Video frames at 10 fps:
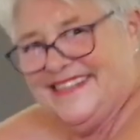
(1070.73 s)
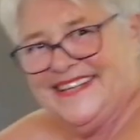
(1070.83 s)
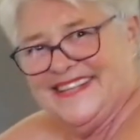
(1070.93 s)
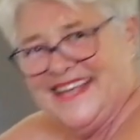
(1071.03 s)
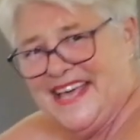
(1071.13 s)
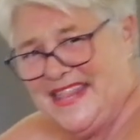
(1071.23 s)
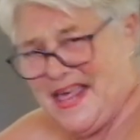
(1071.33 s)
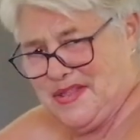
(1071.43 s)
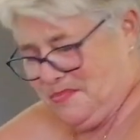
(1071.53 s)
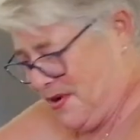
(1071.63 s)
the
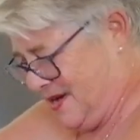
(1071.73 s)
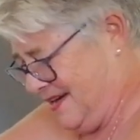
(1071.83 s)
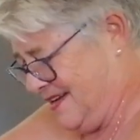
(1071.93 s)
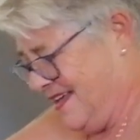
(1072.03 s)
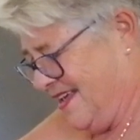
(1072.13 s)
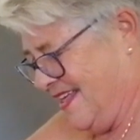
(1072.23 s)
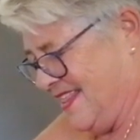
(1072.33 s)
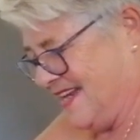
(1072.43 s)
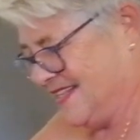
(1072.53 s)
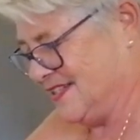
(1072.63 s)
other part
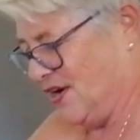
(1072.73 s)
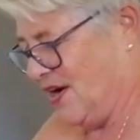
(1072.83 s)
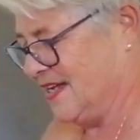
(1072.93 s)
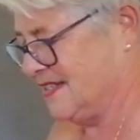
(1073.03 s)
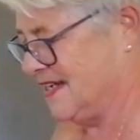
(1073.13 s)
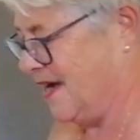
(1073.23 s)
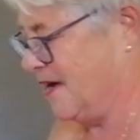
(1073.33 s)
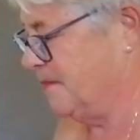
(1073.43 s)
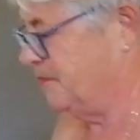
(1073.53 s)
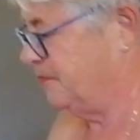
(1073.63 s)
that is not
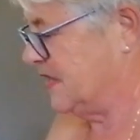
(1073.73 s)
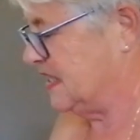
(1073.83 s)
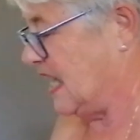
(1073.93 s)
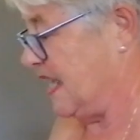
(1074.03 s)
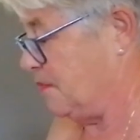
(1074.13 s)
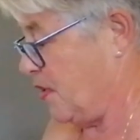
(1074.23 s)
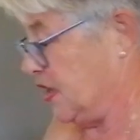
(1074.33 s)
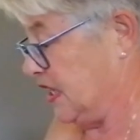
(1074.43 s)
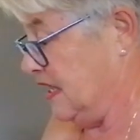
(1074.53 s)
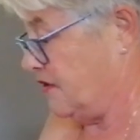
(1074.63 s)
the diet
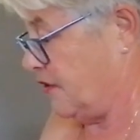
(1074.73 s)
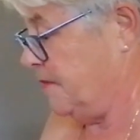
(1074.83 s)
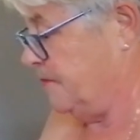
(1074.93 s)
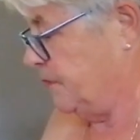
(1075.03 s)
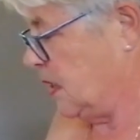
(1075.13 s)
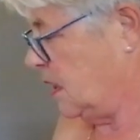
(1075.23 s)
part either.